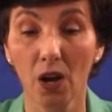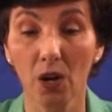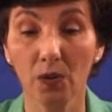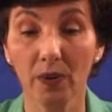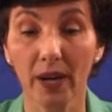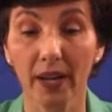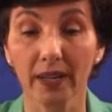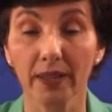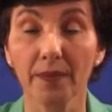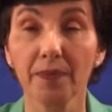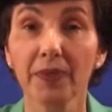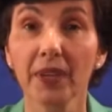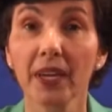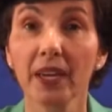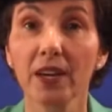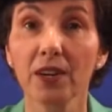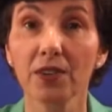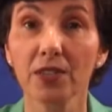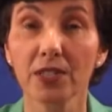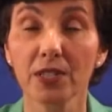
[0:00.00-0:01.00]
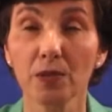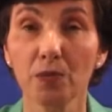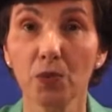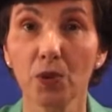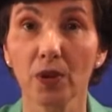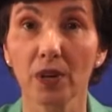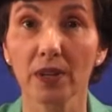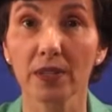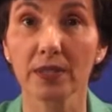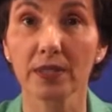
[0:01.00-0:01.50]
All right, here's some
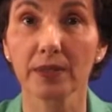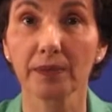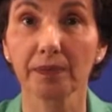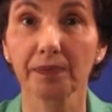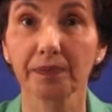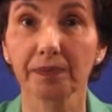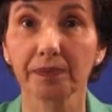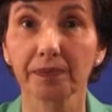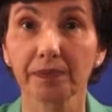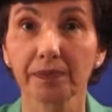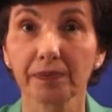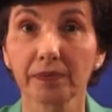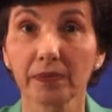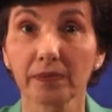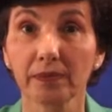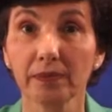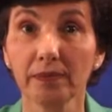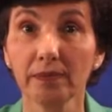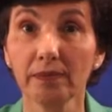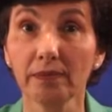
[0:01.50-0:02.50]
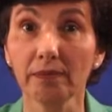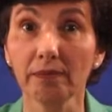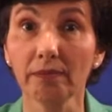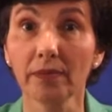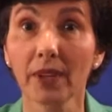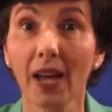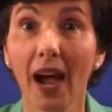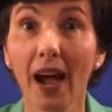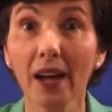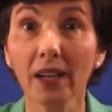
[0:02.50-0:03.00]
words.
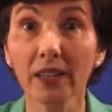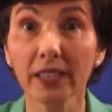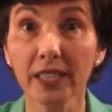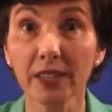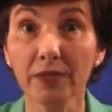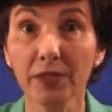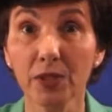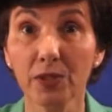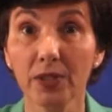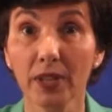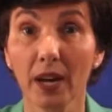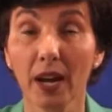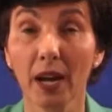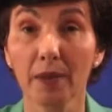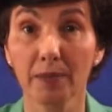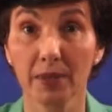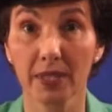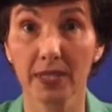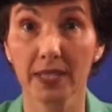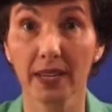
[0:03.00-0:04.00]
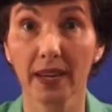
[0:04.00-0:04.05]
I'll give you time to